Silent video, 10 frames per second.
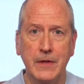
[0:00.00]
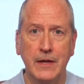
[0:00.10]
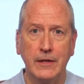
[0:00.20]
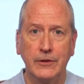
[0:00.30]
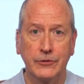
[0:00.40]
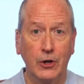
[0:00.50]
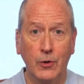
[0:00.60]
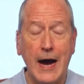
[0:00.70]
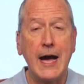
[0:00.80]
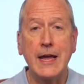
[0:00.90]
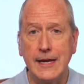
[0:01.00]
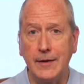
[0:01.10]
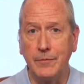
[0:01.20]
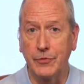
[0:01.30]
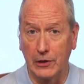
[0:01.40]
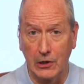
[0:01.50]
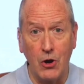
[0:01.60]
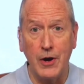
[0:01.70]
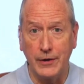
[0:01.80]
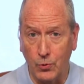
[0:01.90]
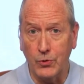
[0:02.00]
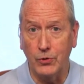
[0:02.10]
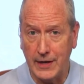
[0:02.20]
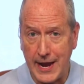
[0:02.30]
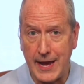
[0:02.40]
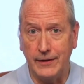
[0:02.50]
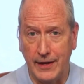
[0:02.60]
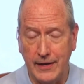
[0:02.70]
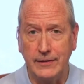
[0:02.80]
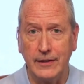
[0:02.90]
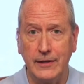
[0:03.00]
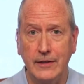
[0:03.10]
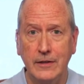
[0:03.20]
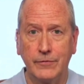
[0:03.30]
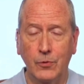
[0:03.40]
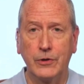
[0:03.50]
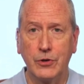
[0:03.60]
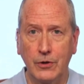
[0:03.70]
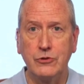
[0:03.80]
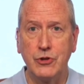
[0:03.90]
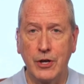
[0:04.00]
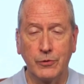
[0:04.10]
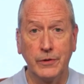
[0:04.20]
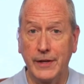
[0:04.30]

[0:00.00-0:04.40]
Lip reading: so I am the law and order candidate for Attorney General.